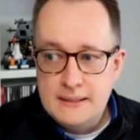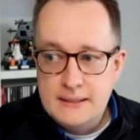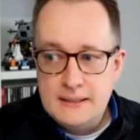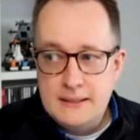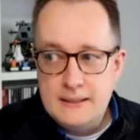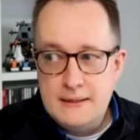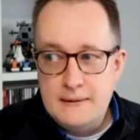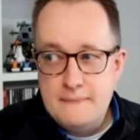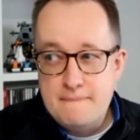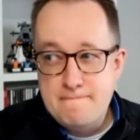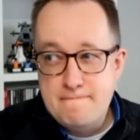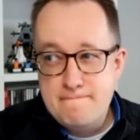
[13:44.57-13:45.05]

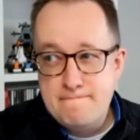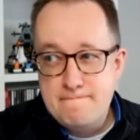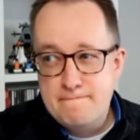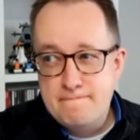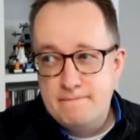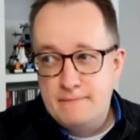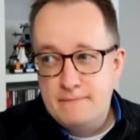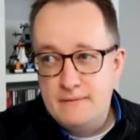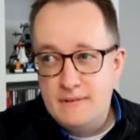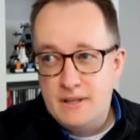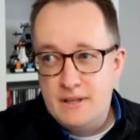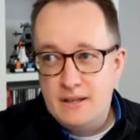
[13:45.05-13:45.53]

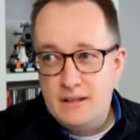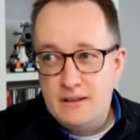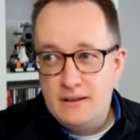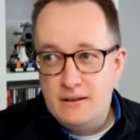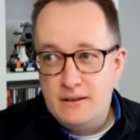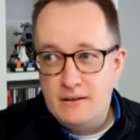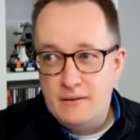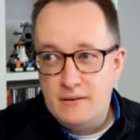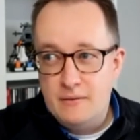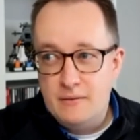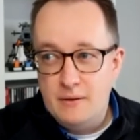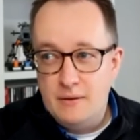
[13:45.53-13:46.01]

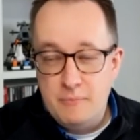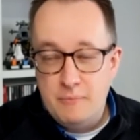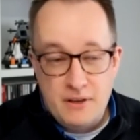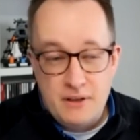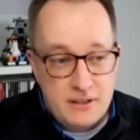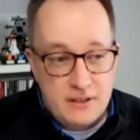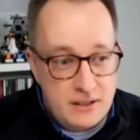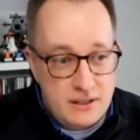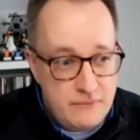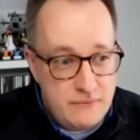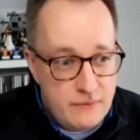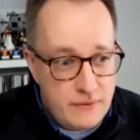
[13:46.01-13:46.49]
But
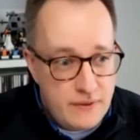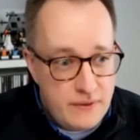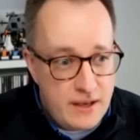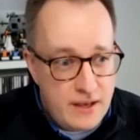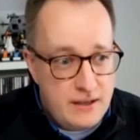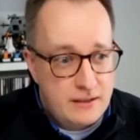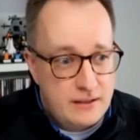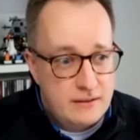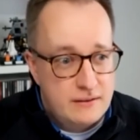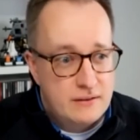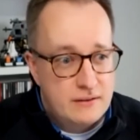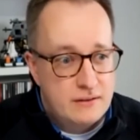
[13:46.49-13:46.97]
even
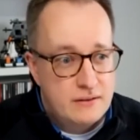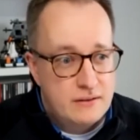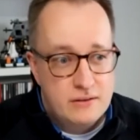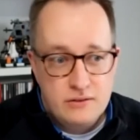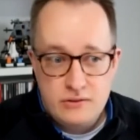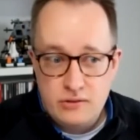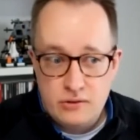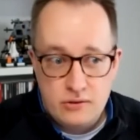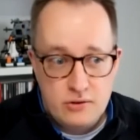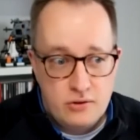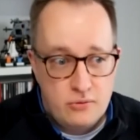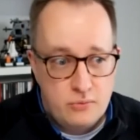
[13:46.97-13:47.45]
they
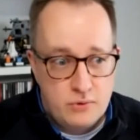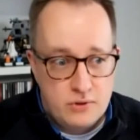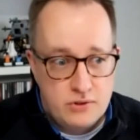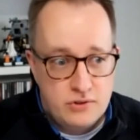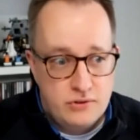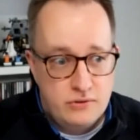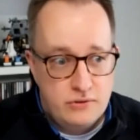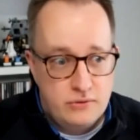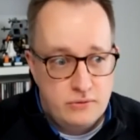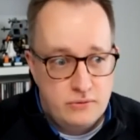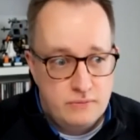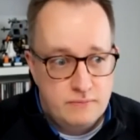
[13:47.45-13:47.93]
don't know what to
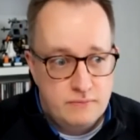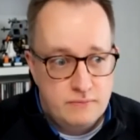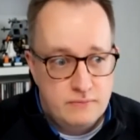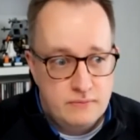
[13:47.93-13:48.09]
do.